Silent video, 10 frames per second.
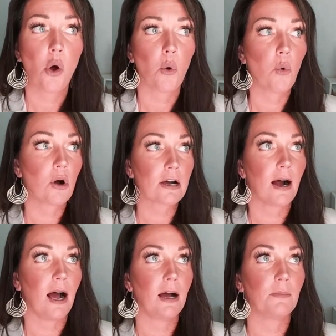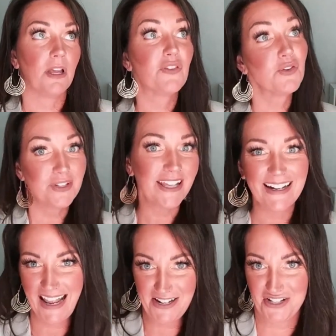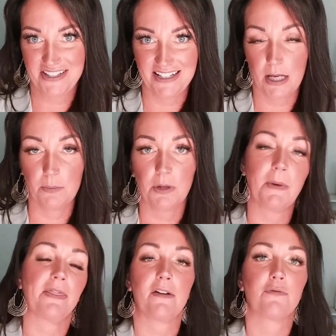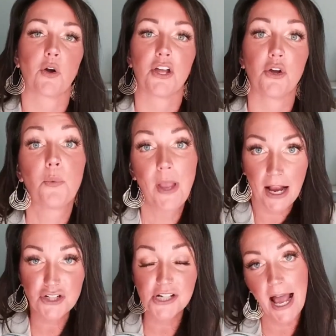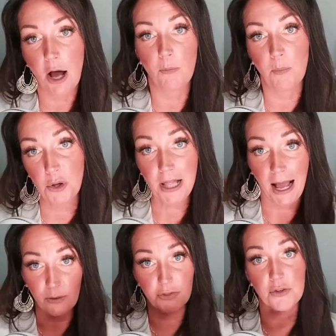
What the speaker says: Or if you need an agency to implement that for you, we actually help pull out